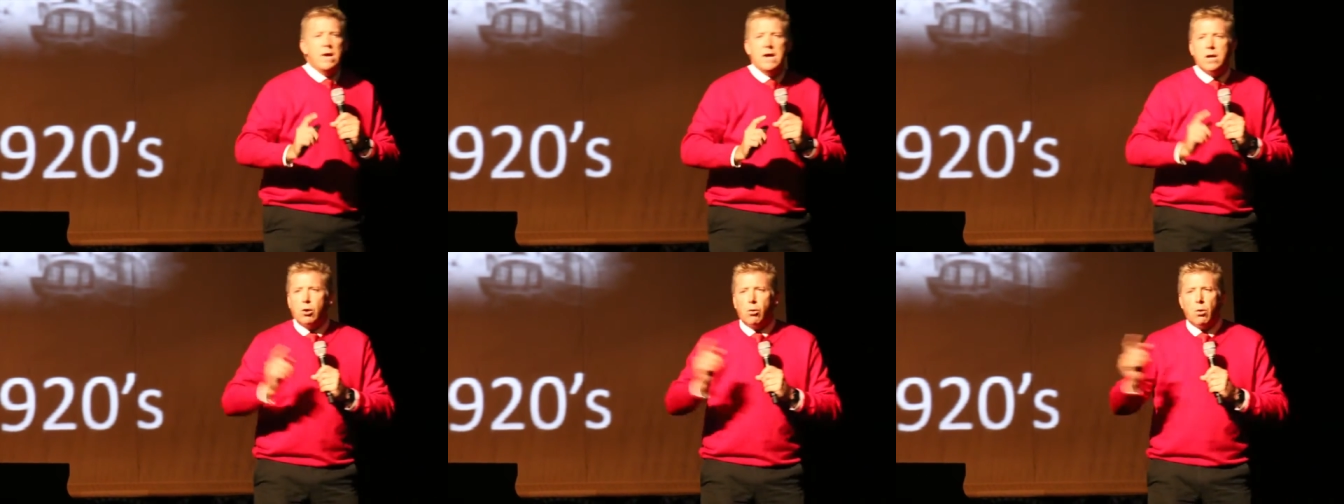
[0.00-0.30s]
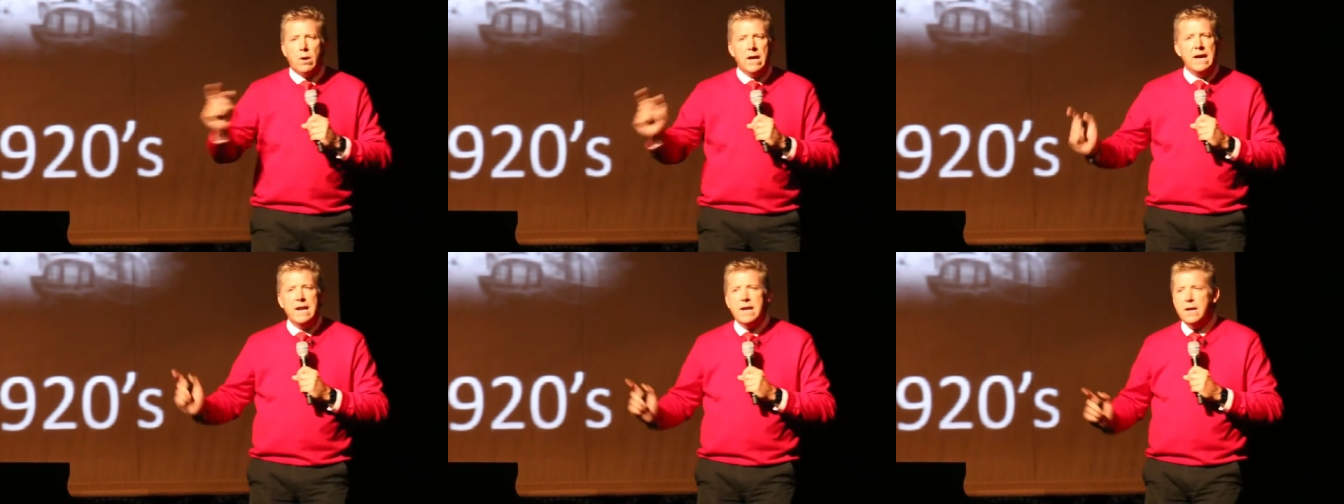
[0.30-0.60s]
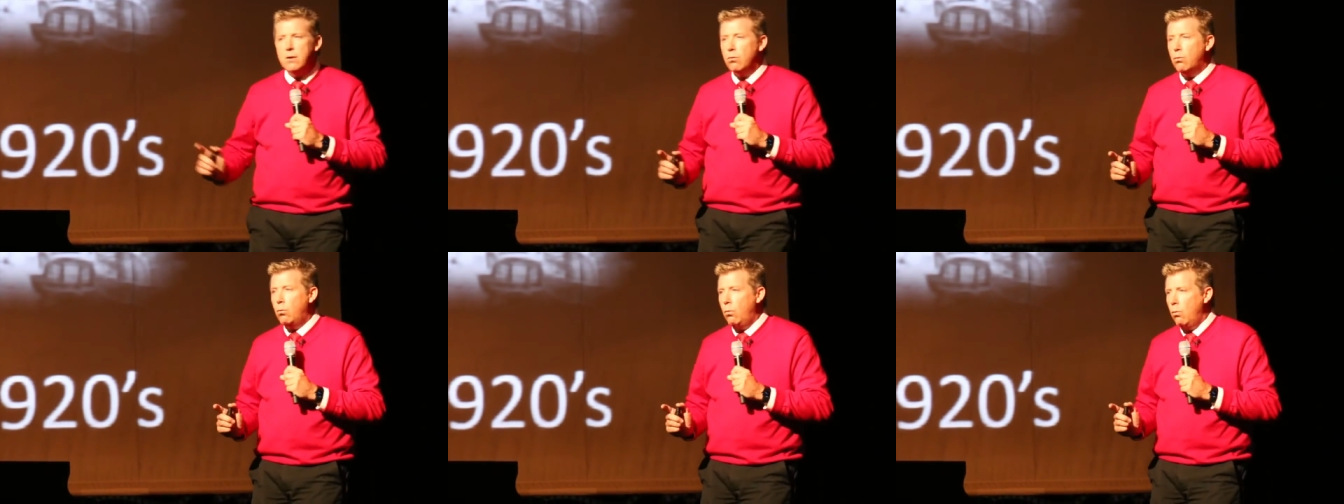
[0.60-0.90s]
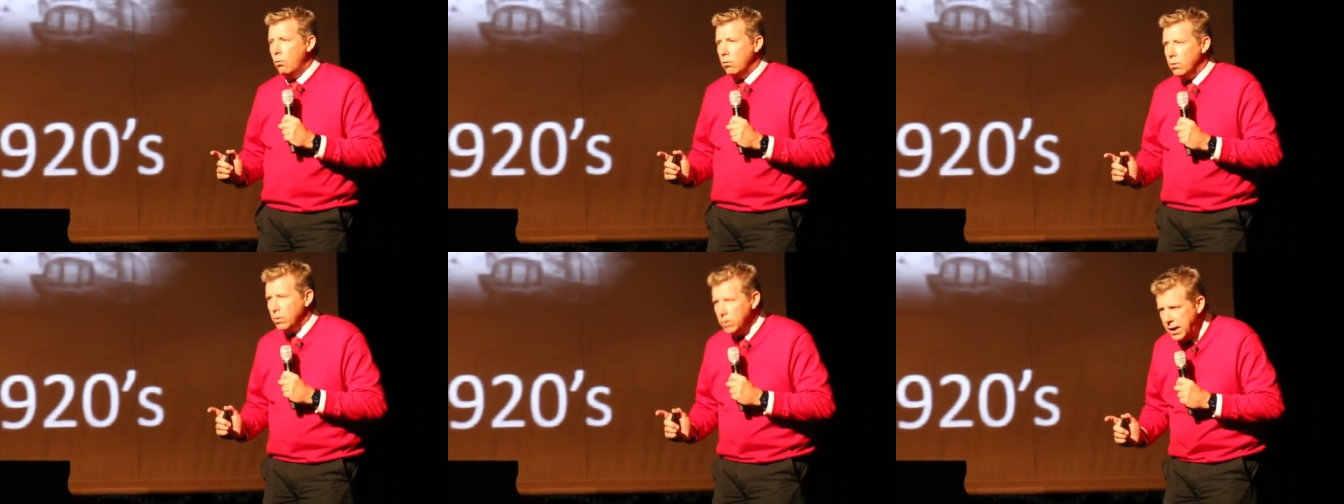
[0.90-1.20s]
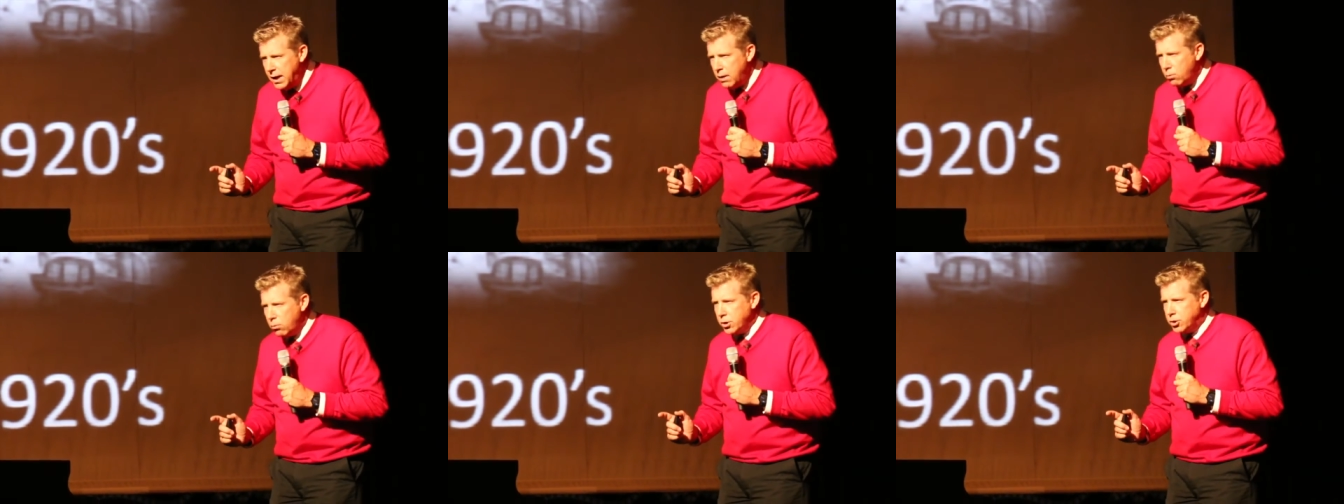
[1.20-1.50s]
recreating
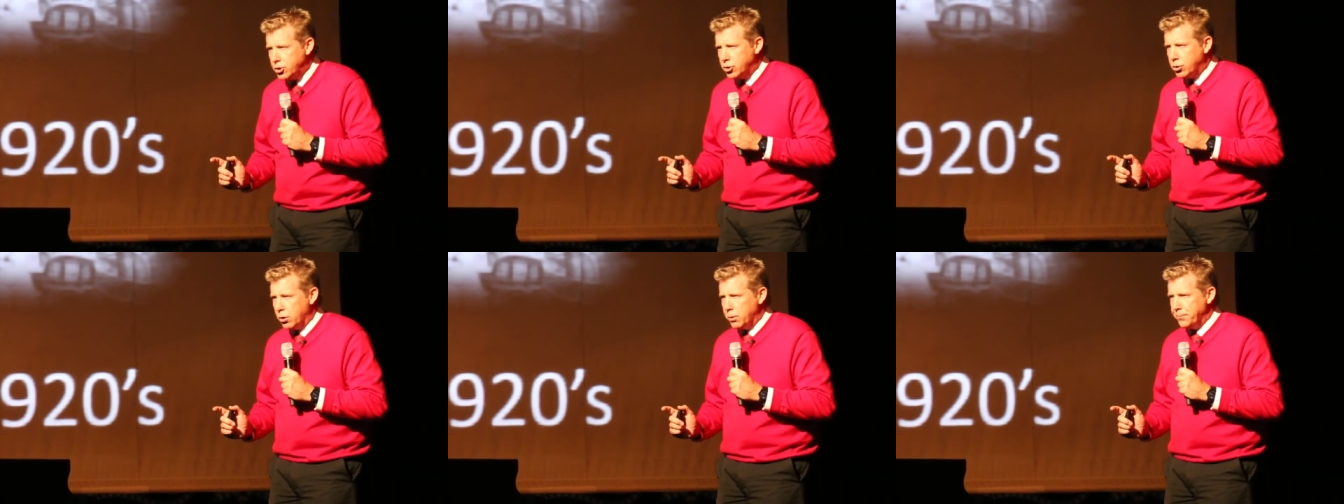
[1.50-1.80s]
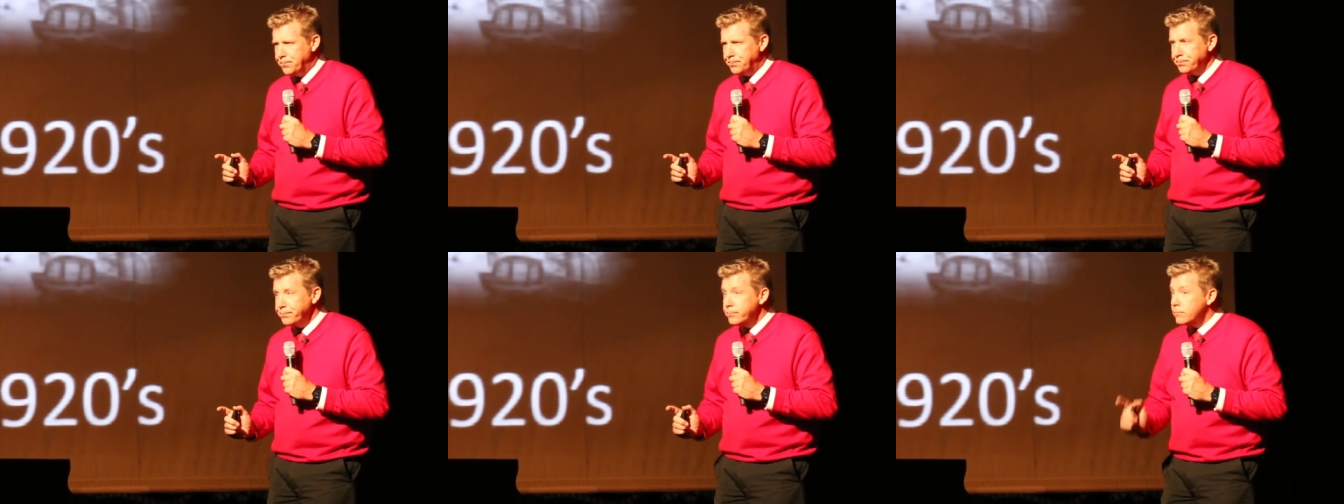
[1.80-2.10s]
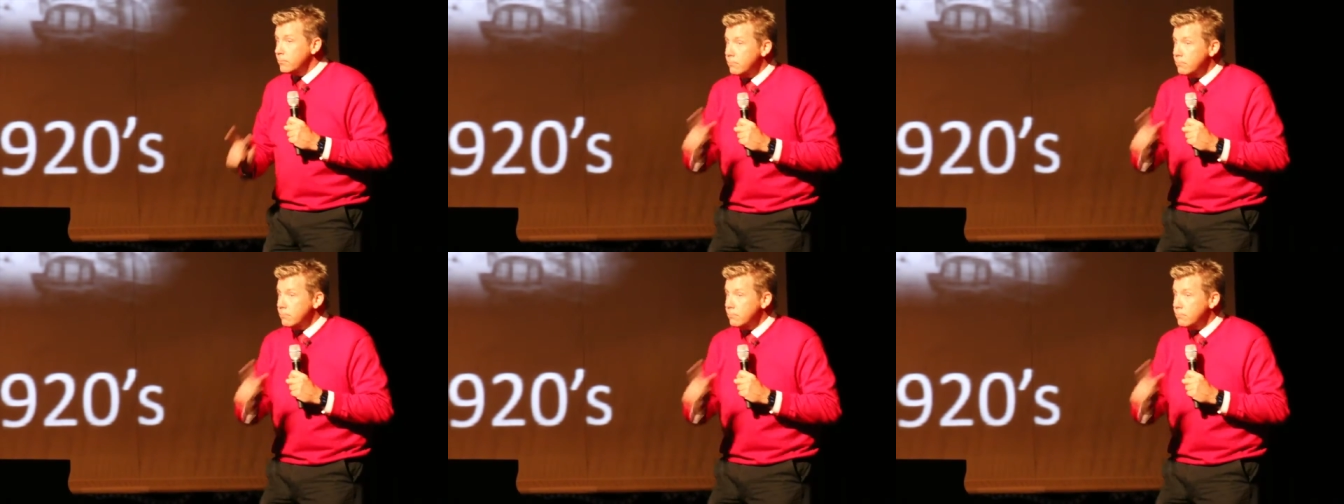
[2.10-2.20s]
literature.